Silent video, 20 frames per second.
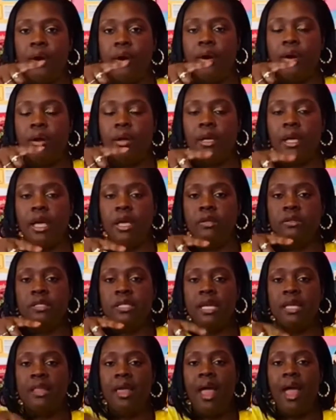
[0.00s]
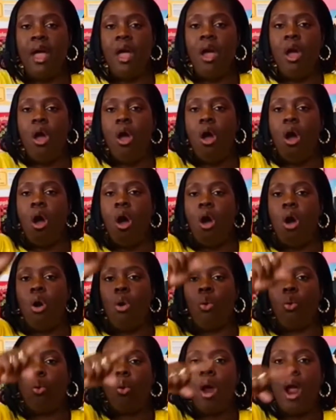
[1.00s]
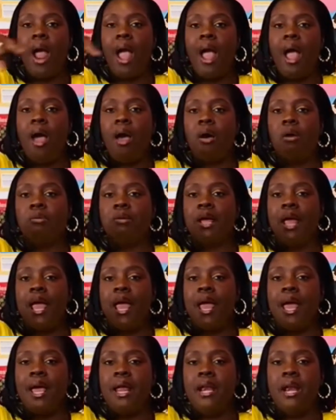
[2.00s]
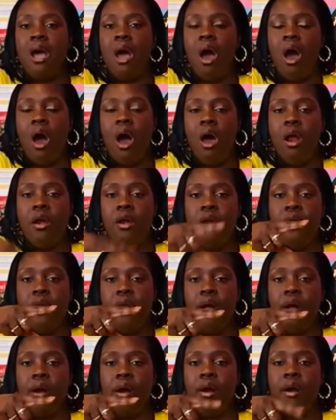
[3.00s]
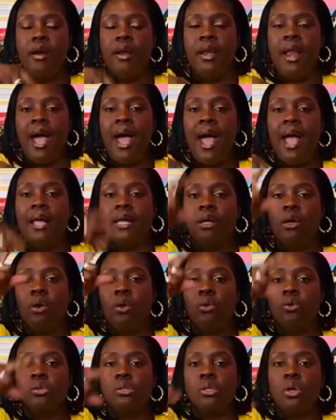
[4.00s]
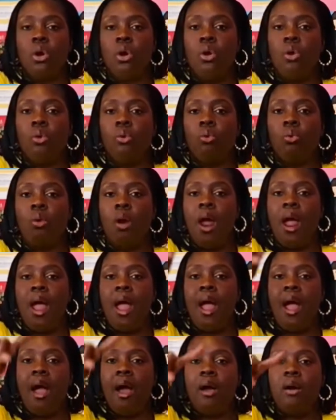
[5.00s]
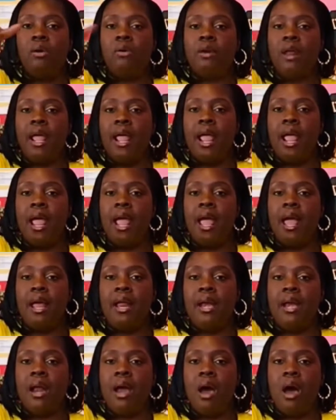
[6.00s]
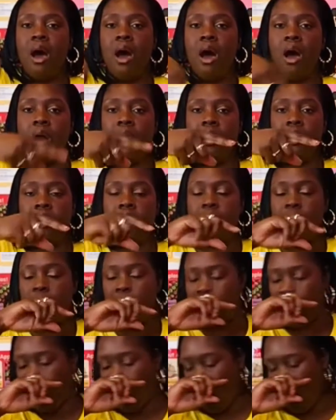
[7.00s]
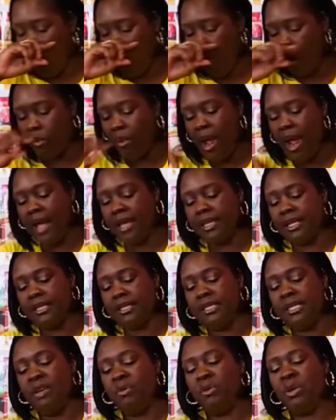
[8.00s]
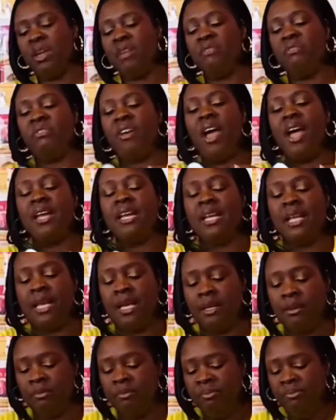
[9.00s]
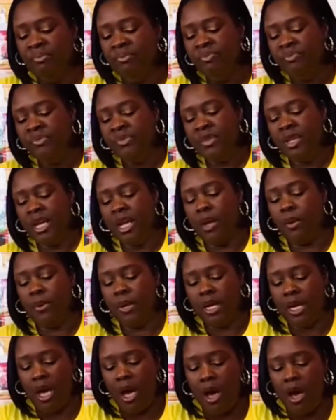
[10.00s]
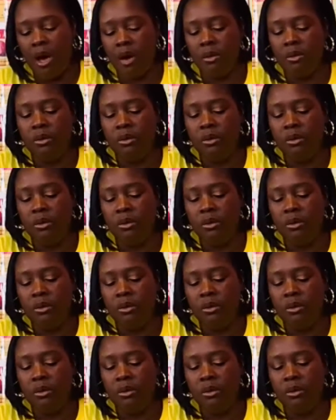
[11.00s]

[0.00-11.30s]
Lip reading: Can you say that? Around and under. 9 goes around and under. All right, let's see if we can find it. Here we go.